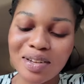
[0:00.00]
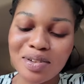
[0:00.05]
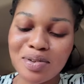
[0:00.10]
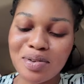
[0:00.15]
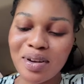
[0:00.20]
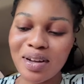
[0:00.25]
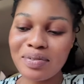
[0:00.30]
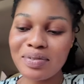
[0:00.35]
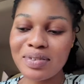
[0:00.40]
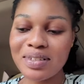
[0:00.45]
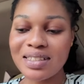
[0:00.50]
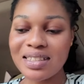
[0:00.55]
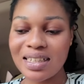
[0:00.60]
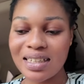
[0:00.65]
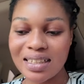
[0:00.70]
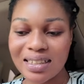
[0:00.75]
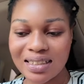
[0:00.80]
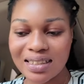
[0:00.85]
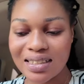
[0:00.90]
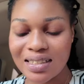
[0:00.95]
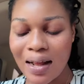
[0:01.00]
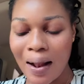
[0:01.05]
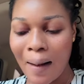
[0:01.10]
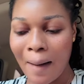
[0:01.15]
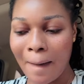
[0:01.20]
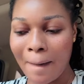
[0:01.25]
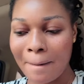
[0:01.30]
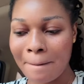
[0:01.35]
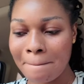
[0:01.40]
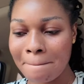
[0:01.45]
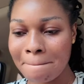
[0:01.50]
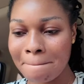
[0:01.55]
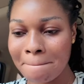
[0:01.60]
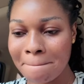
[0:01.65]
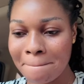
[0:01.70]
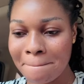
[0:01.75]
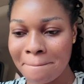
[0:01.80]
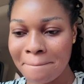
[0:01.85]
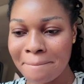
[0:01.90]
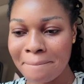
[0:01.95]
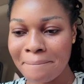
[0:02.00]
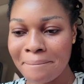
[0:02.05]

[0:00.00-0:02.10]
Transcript: You have a date. Mm?